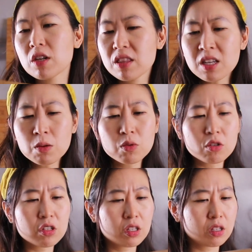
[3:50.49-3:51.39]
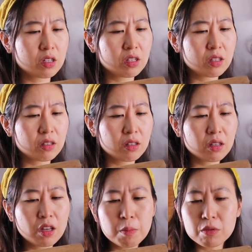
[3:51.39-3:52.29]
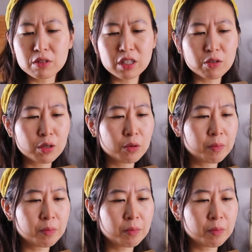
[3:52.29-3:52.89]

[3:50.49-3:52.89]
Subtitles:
think it was just a couple euro